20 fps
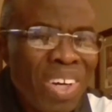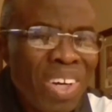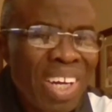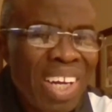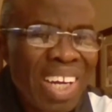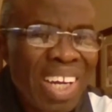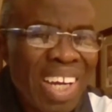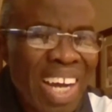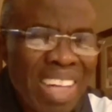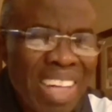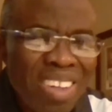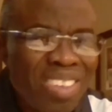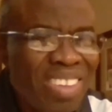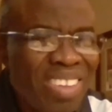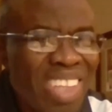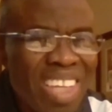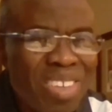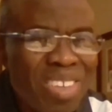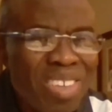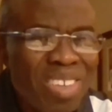Uh, I don't
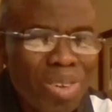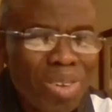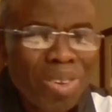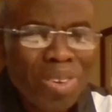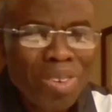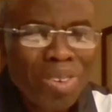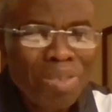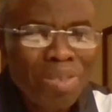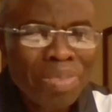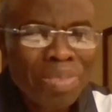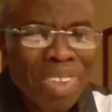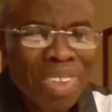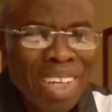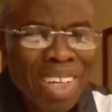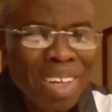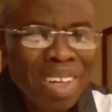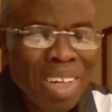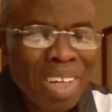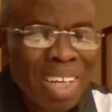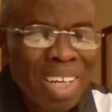think so.
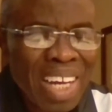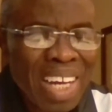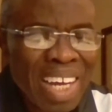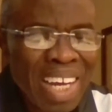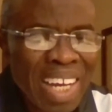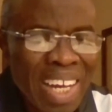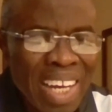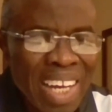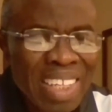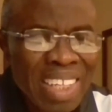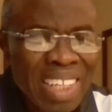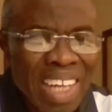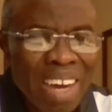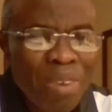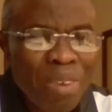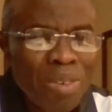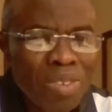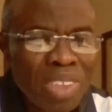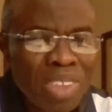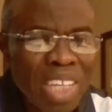Uh, and I
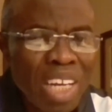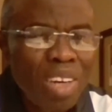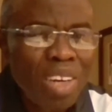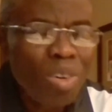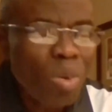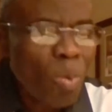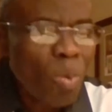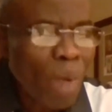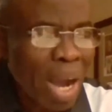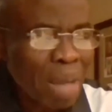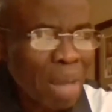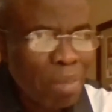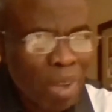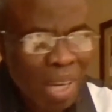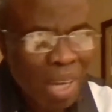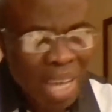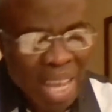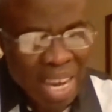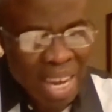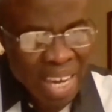will tell you why.
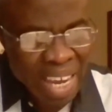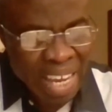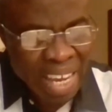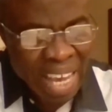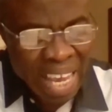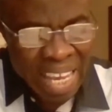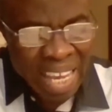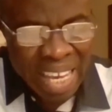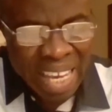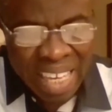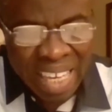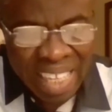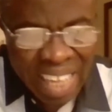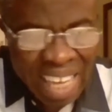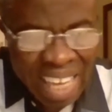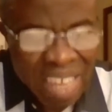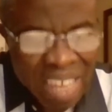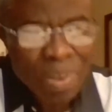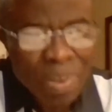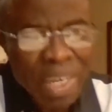Like,
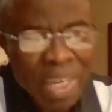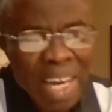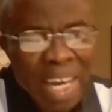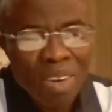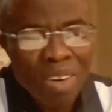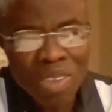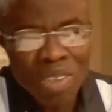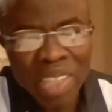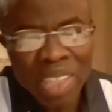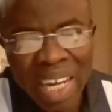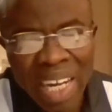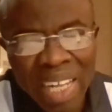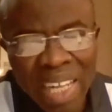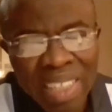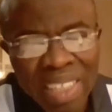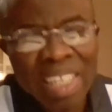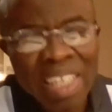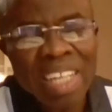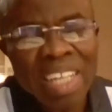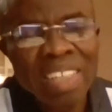again, when I looked at
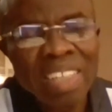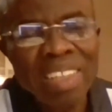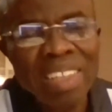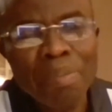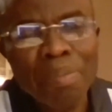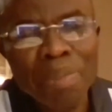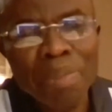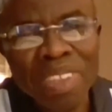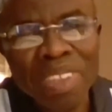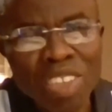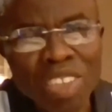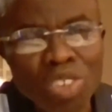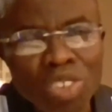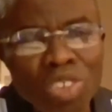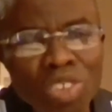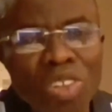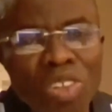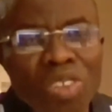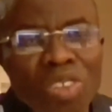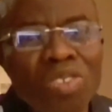the
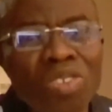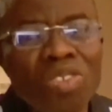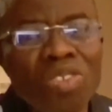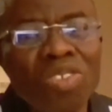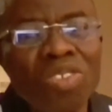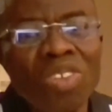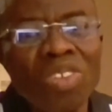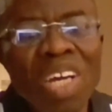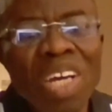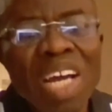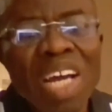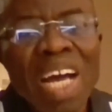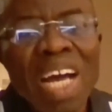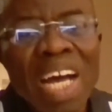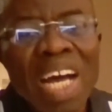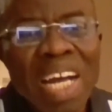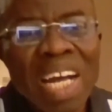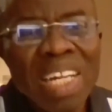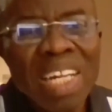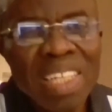interpretations
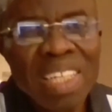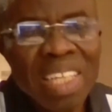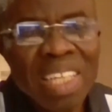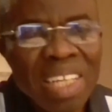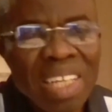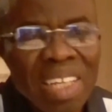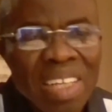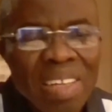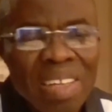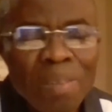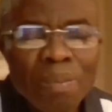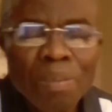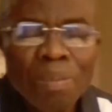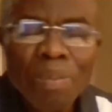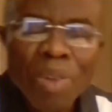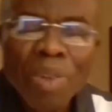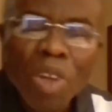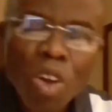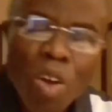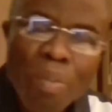and the
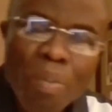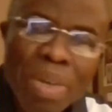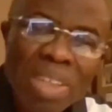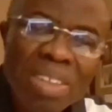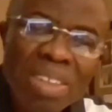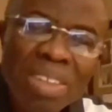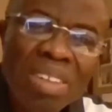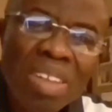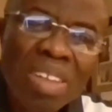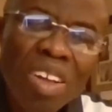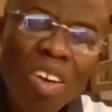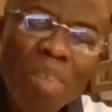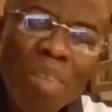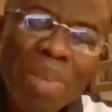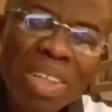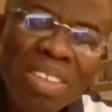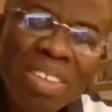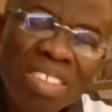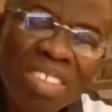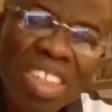comment,
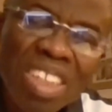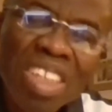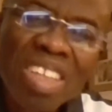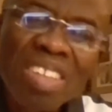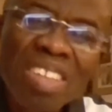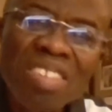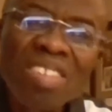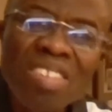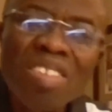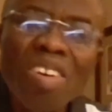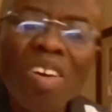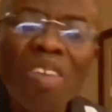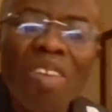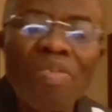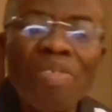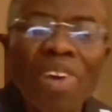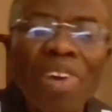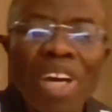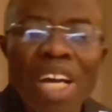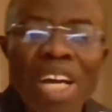commentaries
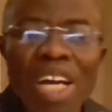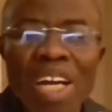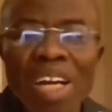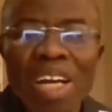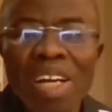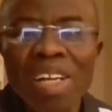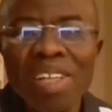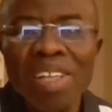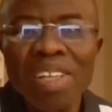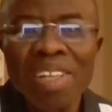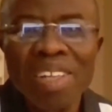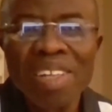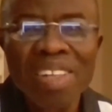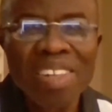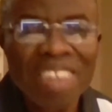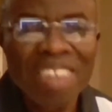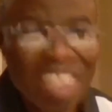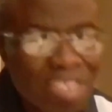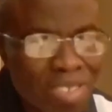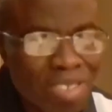of uh,
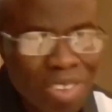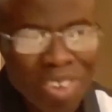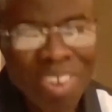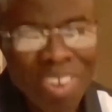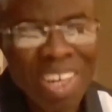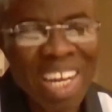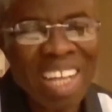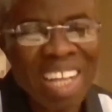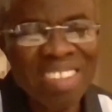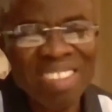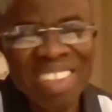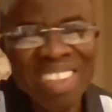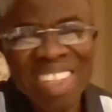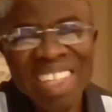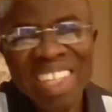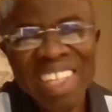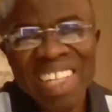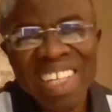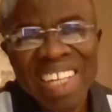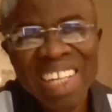great scholars,
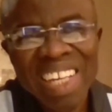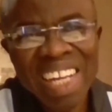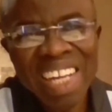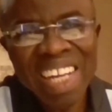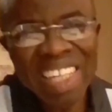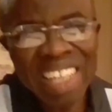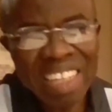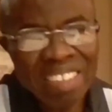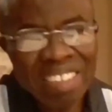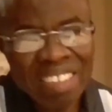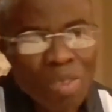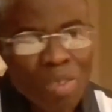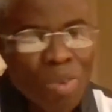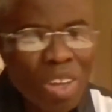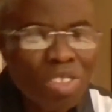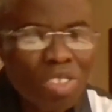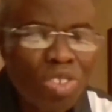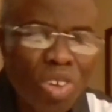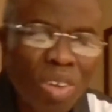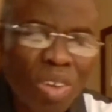and that's the
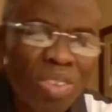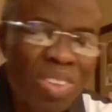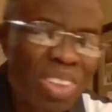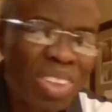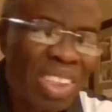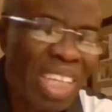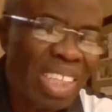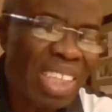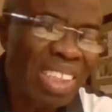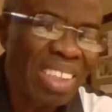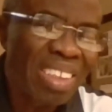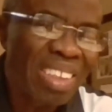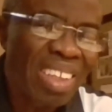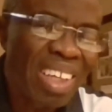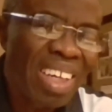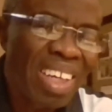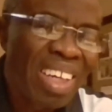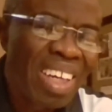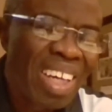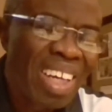question that
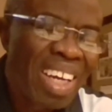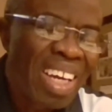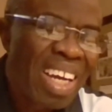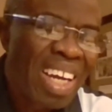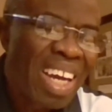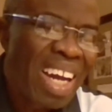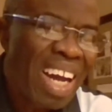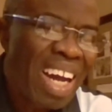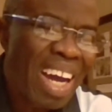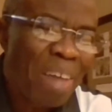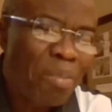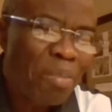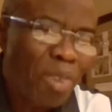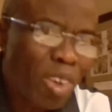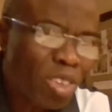I'm